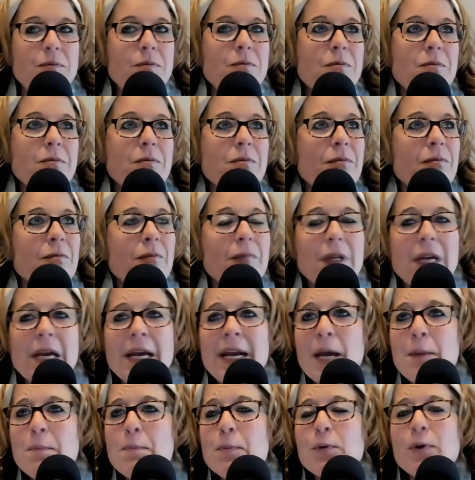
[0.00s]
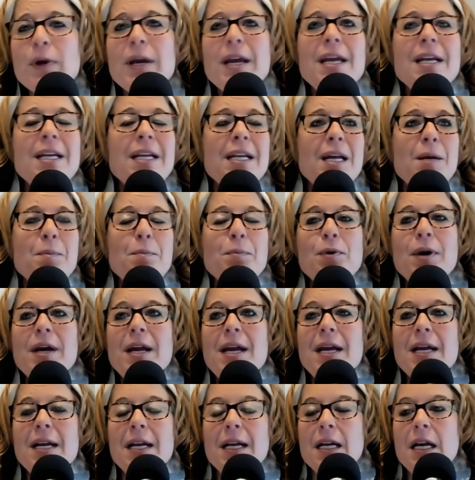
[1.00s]
And I prayed, and,
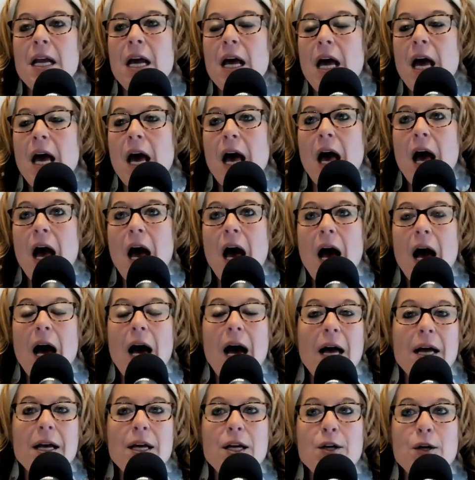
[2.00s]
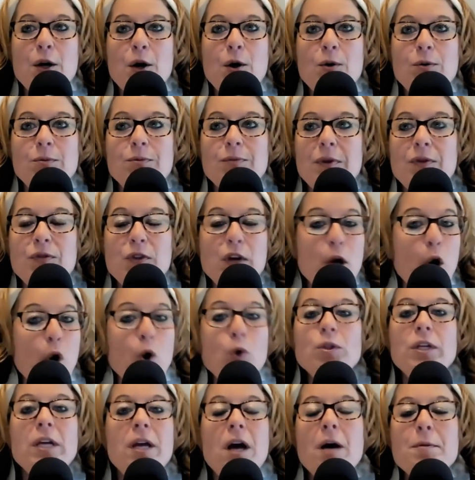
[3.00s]
you know, the only option
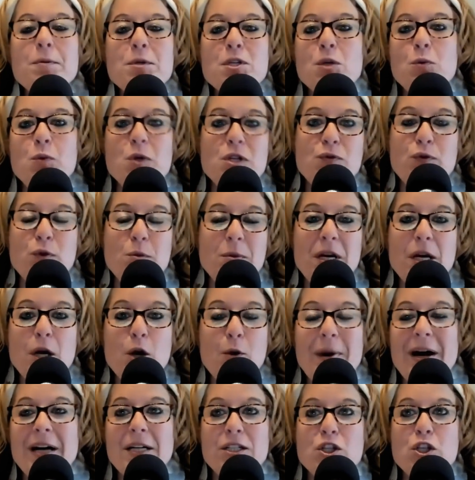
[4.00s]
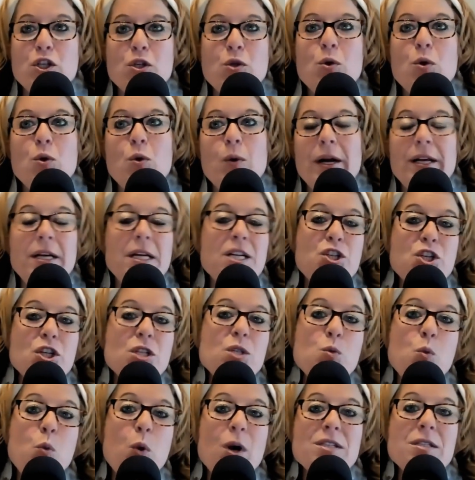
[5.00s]
was for me to go back to school. And it just wasn't an
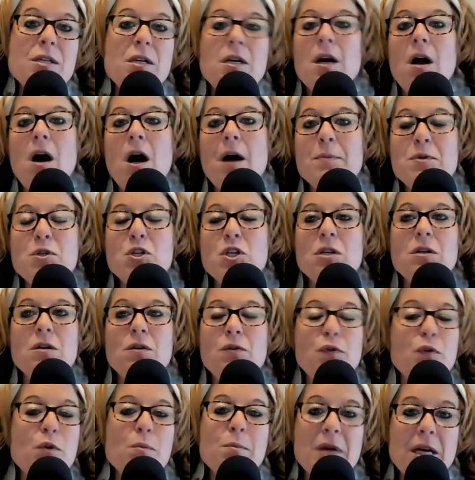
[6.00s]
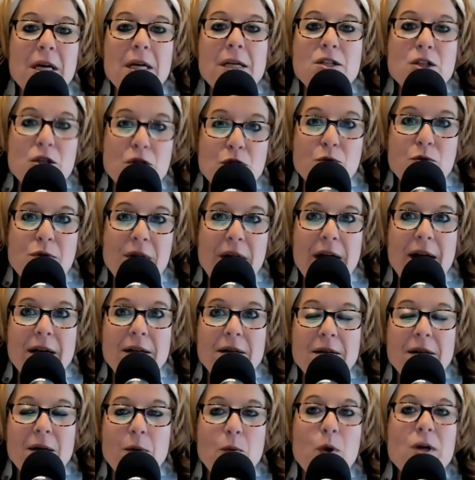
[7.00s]
option for me to do that. It wasn't
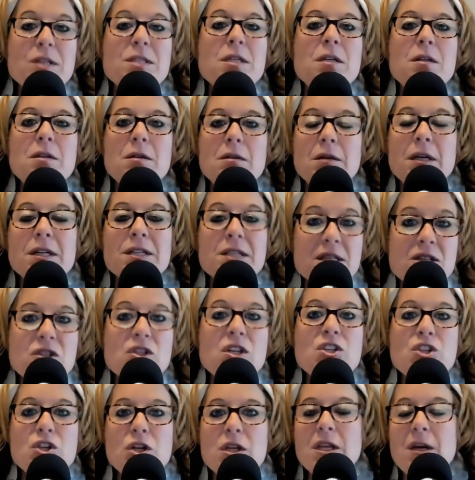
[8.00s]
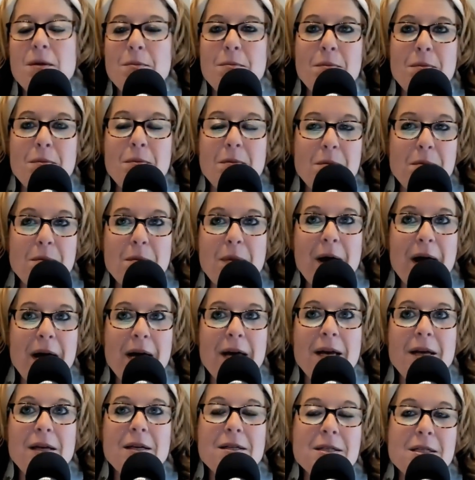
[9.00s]
a decision that myself
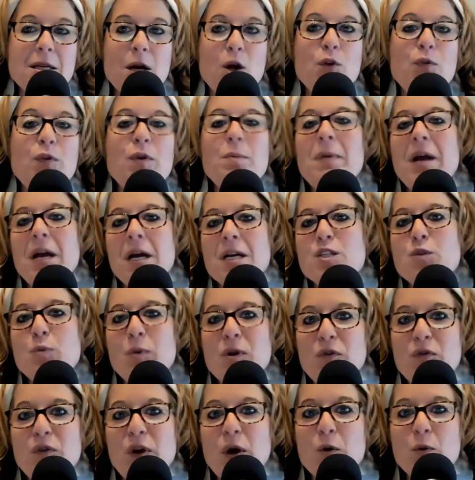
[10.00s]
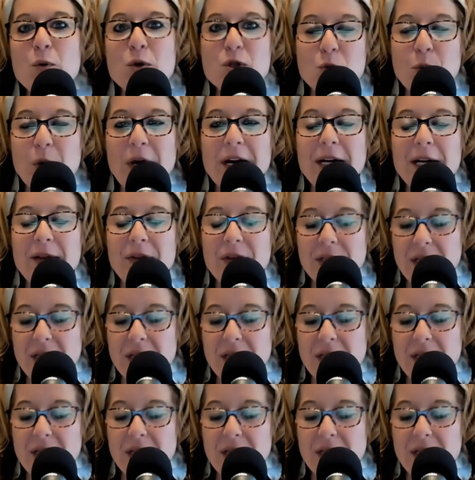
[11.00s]
and my husband felt was right at the time.